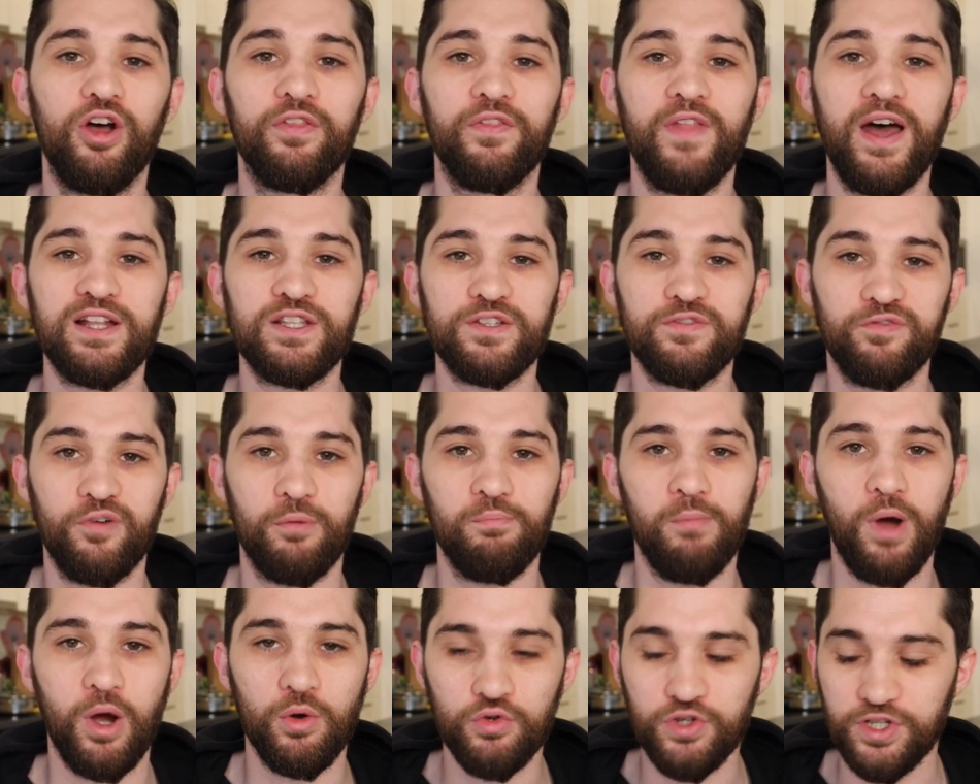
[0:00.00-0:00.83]
That's for
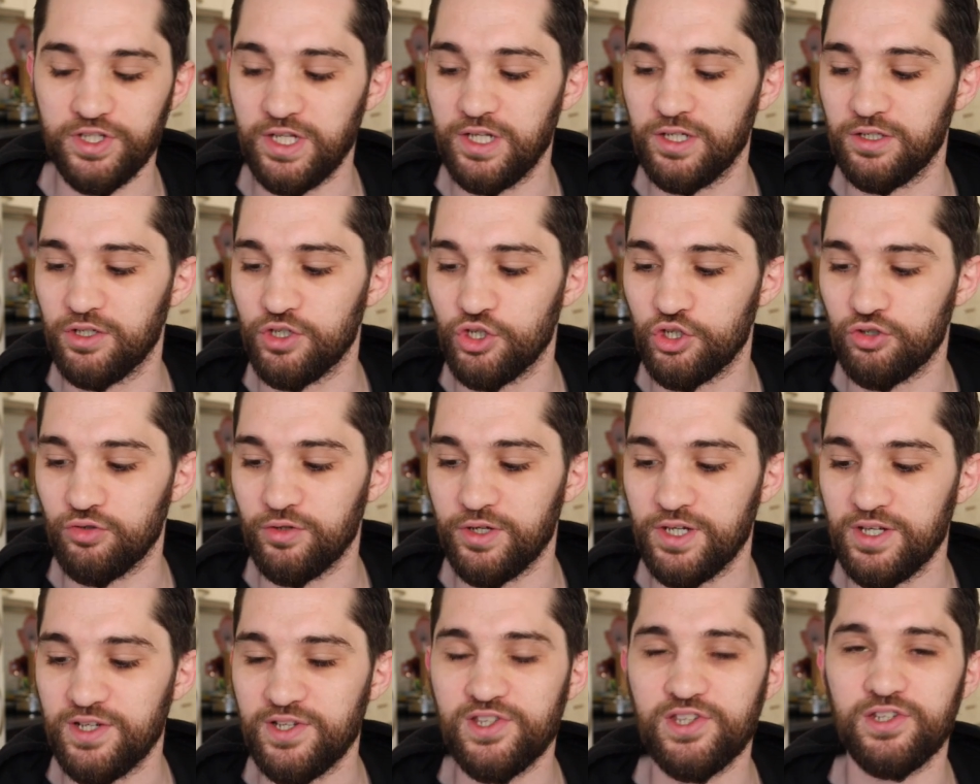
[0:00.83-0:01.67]
most
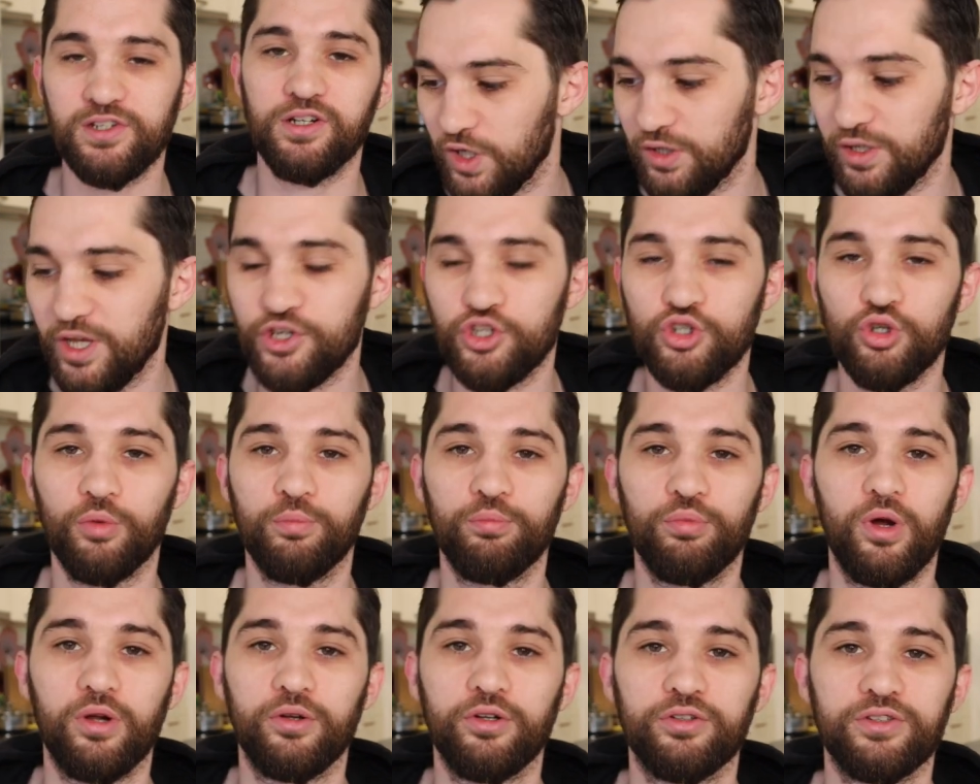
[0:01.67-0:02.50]
industries. Unless your
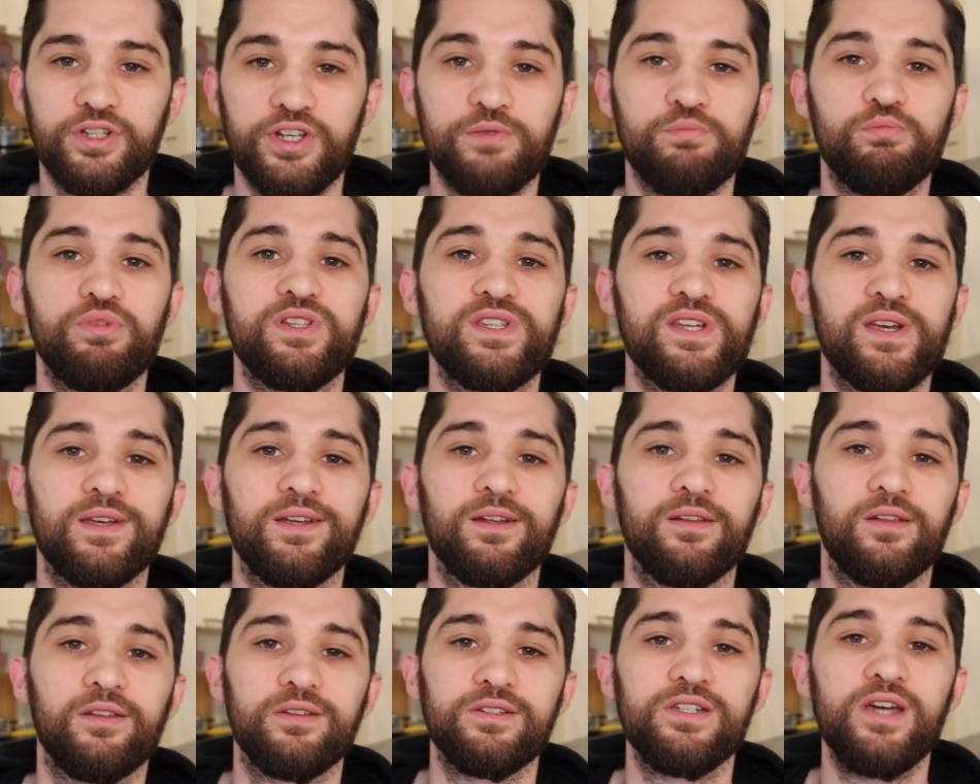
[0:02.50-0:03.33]
product is
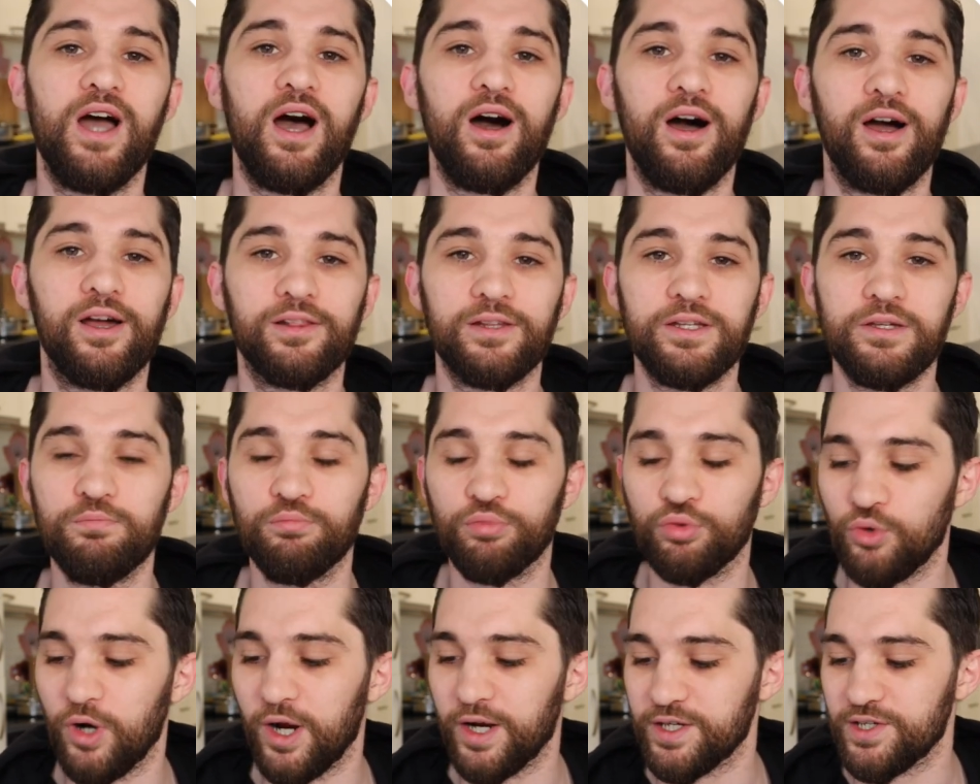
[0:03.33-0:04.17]
particularly highly
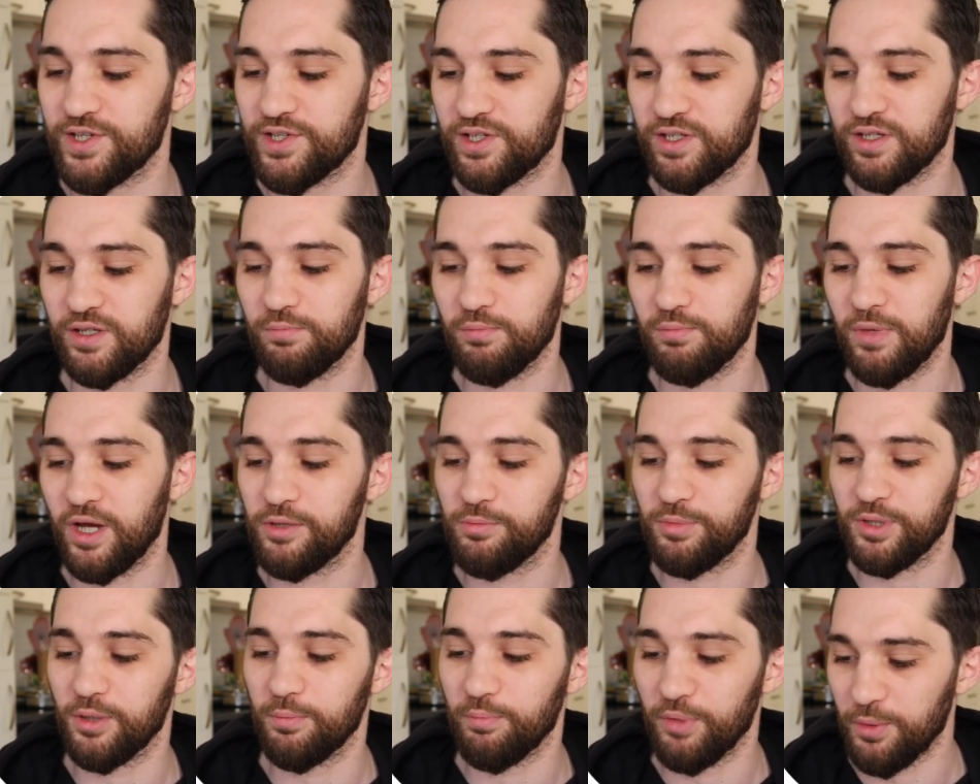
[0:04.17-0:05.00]
priced, it may
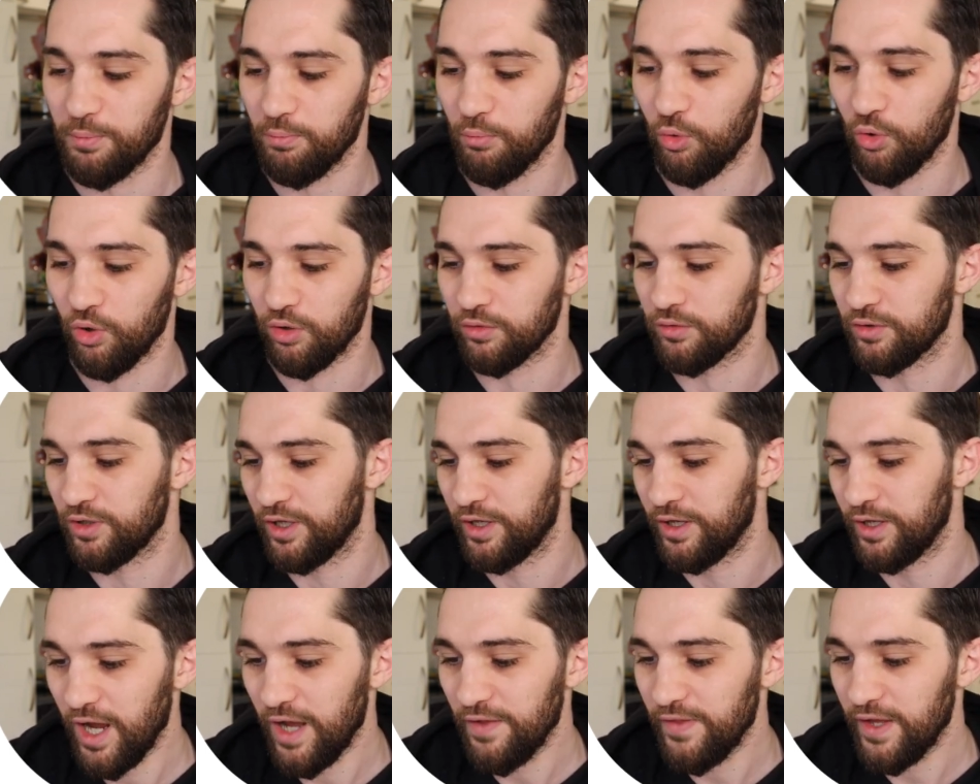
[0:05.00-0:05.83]
be a bit more.
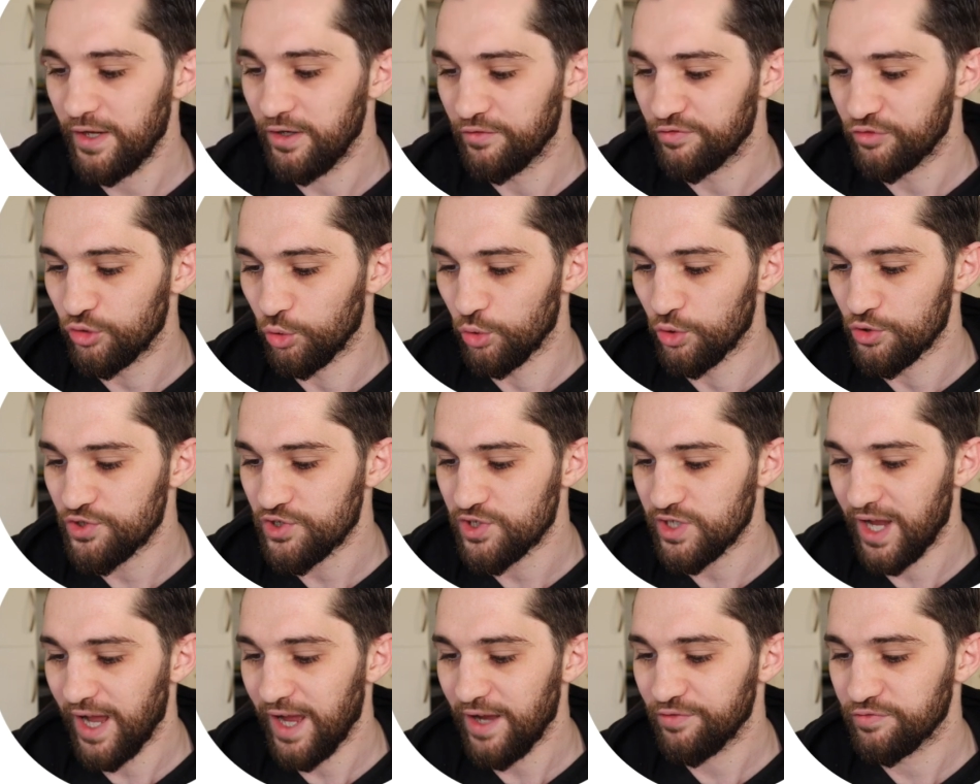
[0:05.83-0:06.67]
And then of
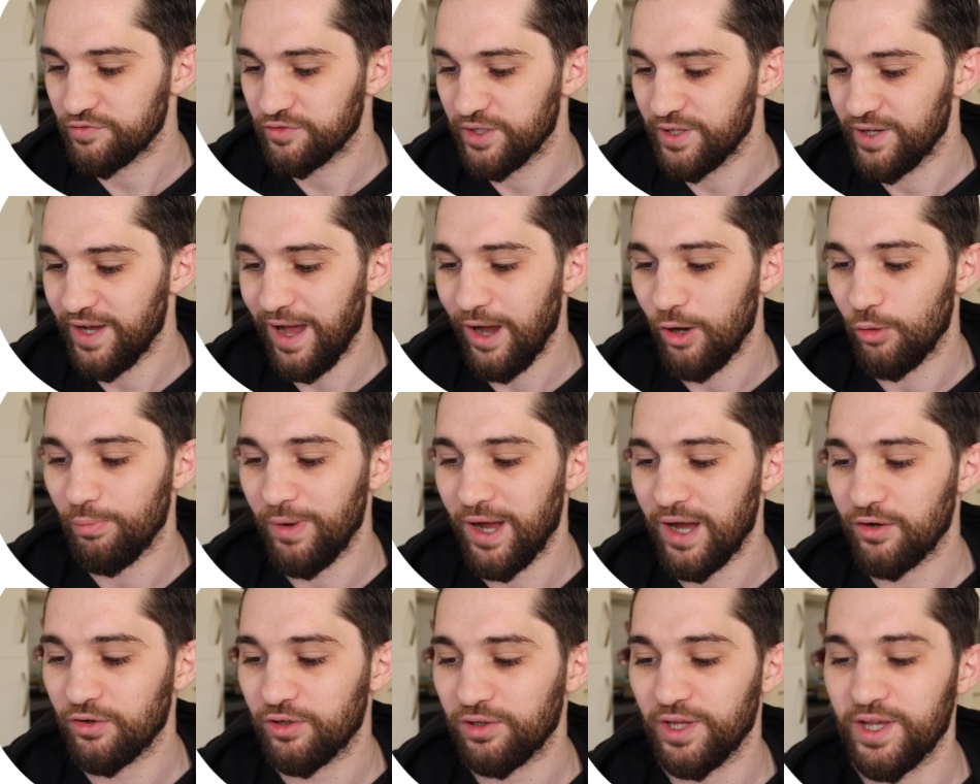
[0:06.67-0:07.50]
course, after
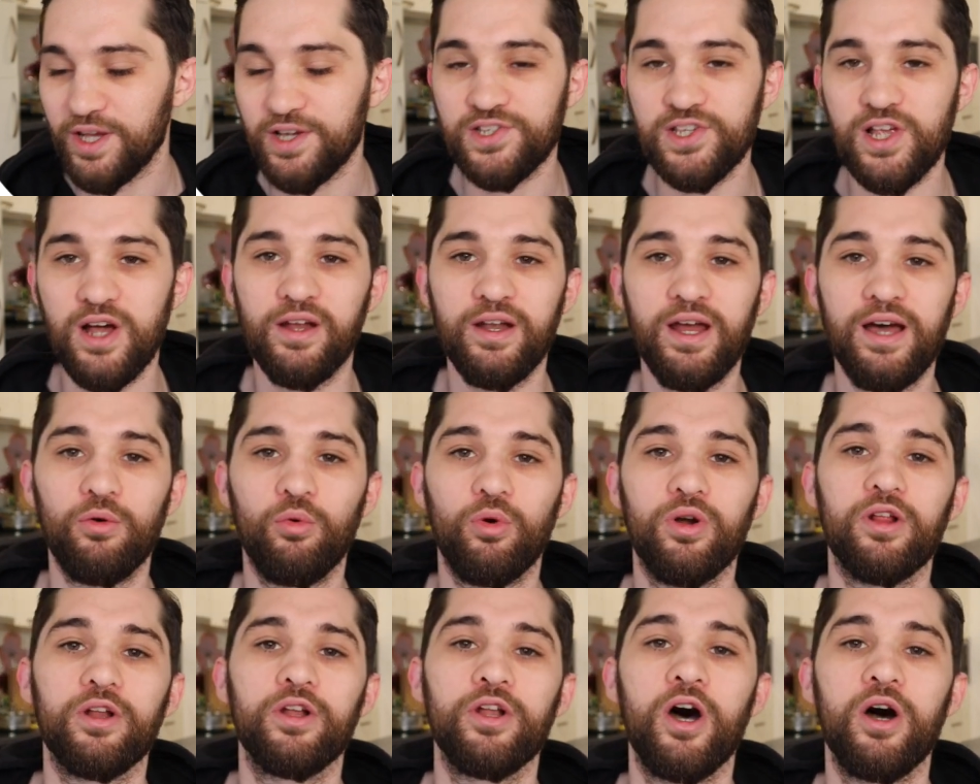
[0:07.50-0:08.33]
outbound clicks, I now
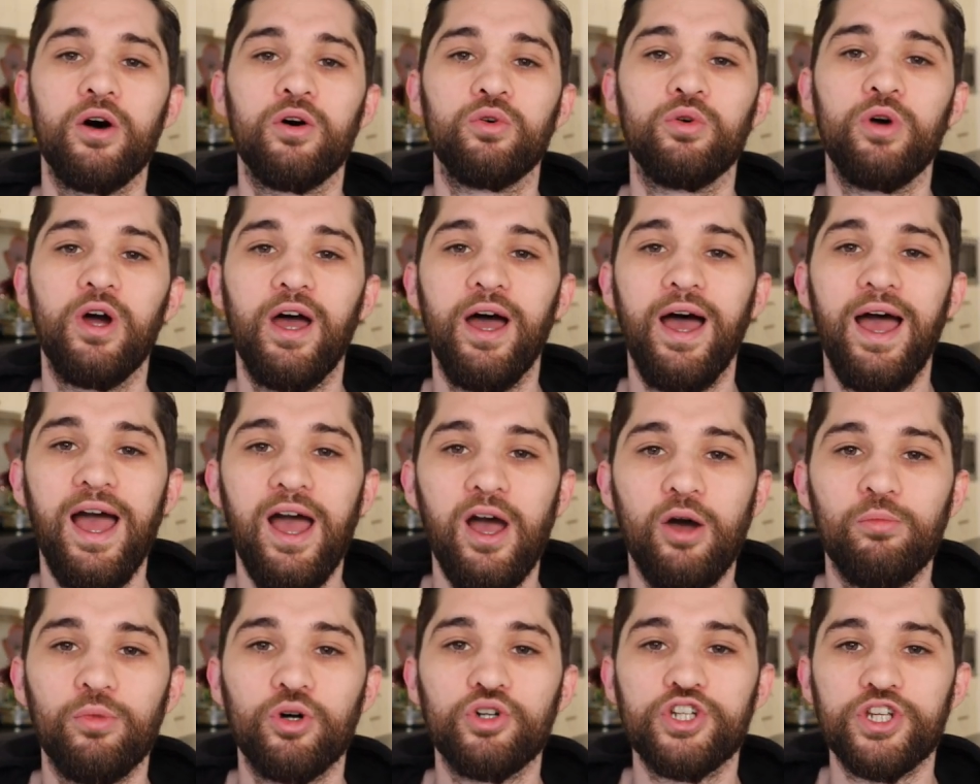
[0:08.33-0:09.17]
want to know
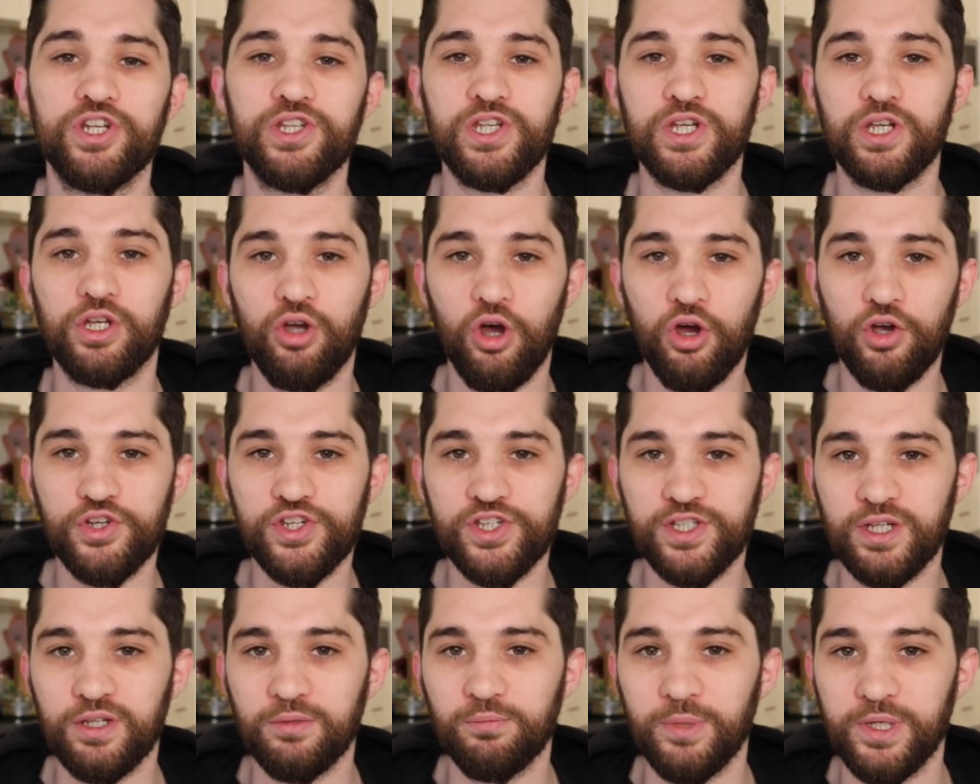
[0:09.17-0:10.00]
how much is it
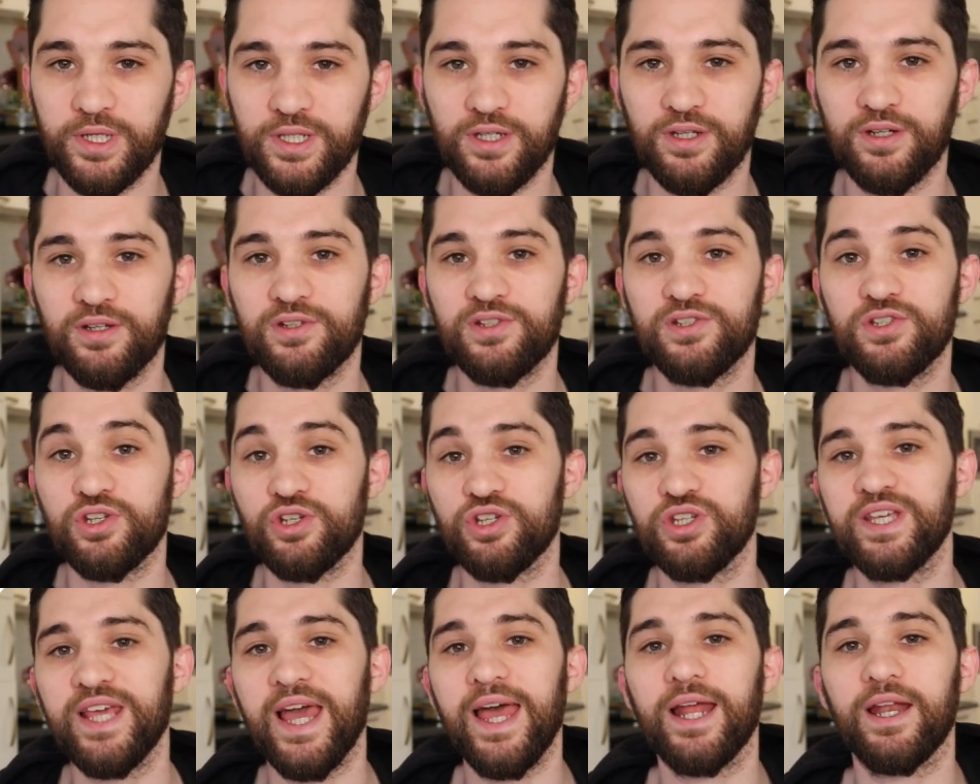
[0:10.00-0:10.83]
costing me to
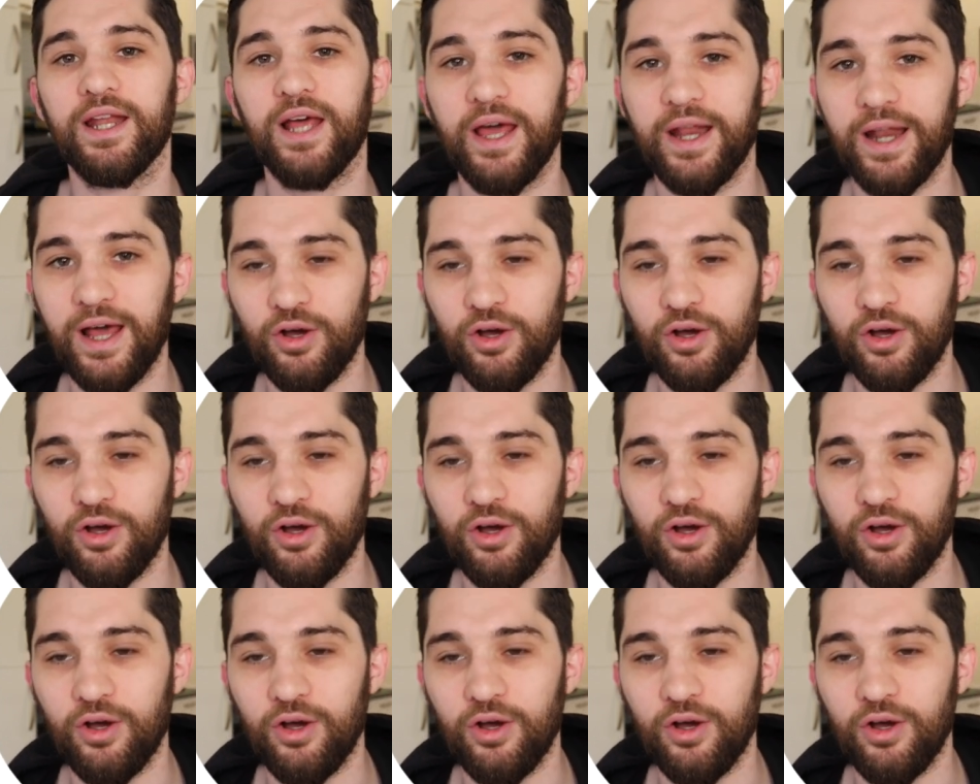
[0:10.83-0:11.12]
get an